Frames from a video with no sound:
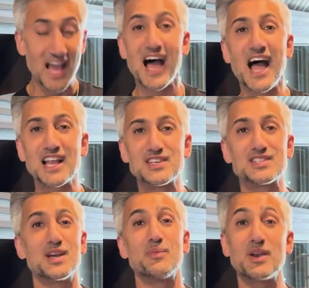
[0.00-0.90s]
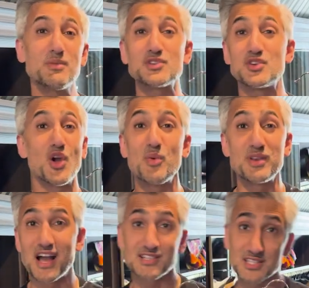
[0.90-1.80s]
And pretty much nobody
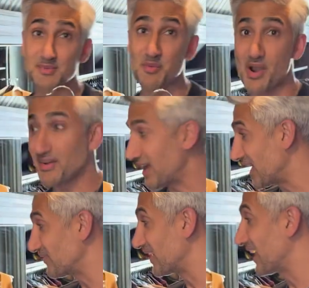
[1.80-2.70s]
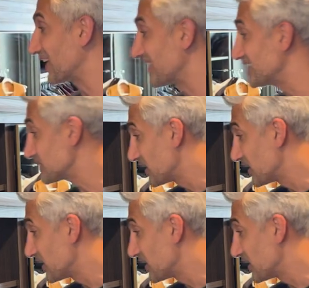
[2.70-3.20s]
else has even wearing anything like this,